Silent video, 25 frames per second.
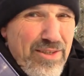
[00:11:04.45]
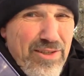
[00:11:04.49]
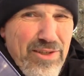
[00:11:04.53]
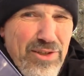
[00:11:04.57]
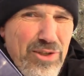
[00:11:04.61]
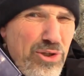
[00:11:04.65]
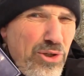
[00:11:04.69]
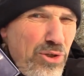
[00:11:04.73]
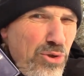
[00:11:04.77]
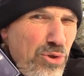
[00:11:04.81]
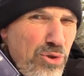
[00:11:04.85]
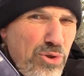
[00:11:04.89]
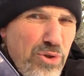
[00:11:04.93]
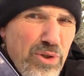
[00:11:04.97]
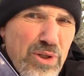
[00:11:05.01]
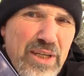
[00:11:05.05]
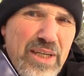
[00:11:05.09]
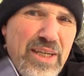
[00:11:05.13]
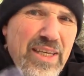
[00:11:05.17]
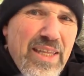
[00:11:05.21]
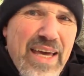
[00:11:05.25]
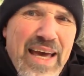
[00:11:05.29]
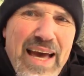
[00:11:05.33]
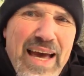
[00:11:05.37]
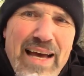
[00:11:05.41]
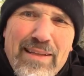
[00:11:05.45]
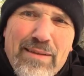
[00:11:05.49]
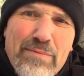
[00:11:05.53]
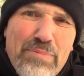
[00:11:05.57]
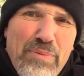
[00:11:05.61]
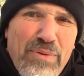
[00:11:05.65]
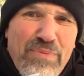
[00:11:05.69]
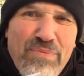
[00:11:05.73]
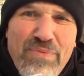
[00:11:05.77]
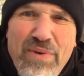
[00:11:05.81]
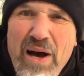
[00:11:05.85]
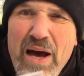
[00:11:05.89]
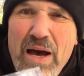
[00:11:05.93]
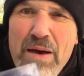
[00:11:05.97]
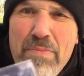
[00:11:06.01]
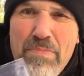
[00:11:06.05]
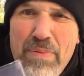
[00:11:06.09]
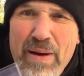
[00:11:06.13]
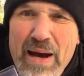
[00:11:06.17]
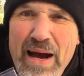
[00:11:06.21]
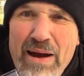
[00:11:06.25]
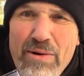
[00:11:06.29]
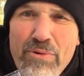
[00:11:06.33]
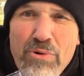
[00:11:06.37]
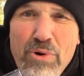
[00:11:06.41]
Usually they have to be 5
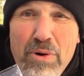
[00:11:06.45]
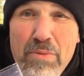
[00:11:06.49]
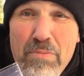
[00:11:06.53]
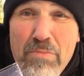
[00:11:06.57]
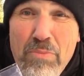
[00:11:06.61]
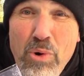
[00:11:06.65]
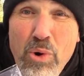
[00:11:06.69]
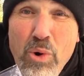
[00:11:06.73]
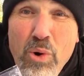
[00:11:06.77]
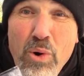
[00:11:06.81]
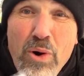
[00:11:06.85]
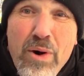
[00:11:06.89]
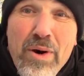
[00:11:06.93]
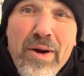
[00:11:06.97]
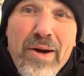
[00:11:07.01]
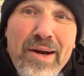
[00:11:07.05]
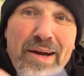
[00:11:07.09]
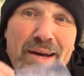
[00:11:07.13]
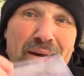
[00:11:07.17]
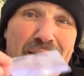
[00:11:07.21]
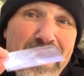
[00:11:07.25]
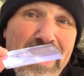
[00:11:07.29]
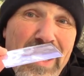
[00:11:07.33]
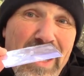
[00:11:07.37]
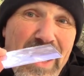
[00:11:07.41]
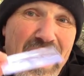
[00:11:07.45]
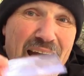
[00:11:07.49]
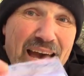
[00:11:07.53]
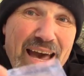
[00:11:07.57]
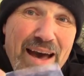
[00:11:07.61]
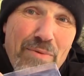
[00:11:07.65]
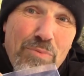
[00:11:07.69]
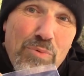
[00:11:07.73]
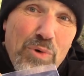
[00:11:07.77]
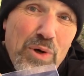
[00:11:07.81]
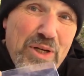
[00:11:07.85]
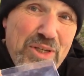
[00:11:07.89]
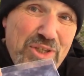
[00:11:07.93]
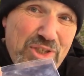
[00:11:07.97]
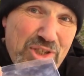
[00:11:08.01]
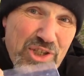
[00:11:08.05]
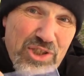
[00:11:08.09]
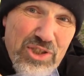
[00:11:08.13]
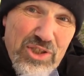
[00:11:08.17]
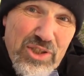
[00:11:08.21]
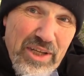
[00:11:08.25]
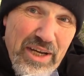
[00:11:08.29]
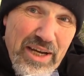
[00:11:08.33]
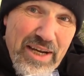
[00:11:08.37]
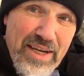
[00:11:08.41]
power or more. I have one
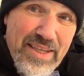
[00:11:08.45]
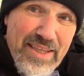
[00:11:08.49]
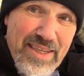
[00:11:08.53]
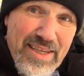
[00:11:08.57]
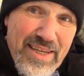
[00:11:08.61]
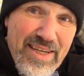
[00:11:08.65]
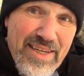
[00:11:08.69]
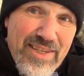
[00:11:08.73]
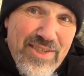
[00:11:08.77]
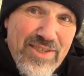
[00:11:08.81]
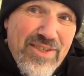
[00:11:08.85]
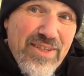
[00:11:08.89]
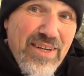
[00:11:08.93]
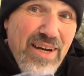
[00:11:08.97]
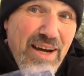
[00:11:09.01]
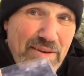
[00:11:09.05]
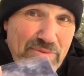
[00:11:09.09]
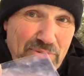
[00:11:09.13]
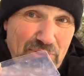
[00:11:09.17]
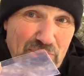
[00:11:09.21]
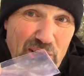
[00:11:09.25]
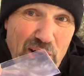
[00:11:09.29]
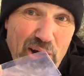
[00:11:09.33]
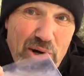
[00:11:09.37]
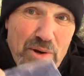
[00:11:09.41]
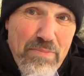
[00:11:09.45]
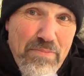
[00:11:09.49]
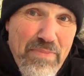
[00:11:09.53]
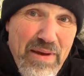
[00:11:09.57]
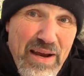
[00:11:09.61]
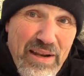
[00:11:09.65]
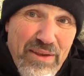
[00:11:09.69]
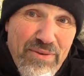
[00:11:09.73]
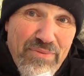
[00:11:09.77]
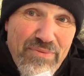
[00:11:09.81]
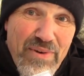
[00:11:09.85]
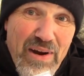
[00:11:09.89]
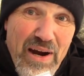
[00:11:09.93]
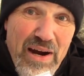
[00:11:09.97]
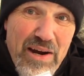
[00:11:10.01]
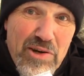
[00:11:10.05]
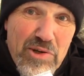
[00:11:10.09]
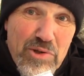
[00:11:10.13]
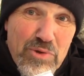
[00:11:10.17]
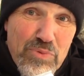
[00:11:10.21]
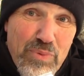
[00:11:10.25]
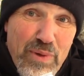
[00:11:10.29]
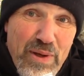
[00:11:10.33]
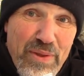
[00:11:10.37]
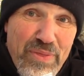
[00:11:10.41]
just like this. I've started many
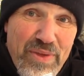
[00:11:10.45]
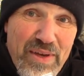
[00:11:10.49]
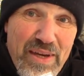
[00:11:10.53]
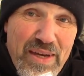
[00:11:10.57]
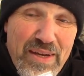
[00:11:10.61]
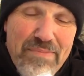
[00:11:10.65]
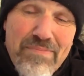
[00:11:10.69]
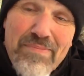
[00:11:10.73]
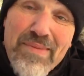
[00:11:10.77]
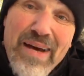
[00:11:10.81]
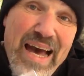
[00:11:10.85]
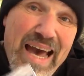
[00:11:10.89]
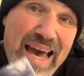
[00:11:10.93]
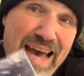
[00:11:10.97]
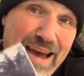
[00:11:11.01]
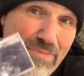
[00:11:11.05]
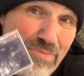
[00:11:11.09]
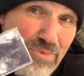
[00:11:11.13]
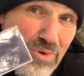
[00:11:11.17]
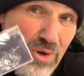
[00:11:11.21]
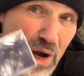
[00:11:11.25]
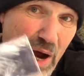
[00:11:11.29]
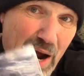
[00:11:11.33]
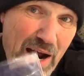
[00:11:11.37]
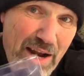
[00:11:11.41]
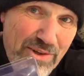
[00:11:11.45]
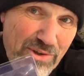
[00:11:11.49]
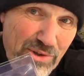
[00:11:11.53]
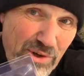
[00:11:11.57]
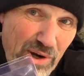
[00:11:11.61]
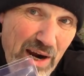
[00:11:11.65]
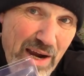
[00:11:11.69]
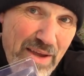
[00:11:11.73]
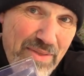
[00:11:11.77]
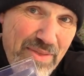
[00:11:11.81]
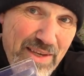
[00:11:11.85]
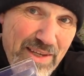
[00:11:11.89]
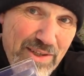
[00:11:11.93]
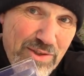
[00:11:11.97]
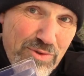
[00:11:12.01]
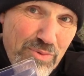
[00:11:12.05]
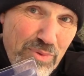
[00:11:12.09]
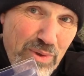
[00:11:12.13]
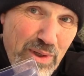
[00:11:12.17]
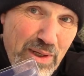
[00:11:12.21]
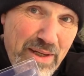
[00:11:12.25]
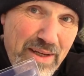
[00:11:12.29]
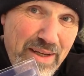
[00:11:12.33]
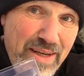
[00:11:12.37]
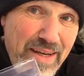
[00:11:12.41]
fires with it. I have not tried this
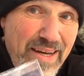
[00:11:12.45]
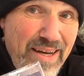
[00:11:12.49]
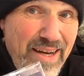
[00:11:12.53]
one.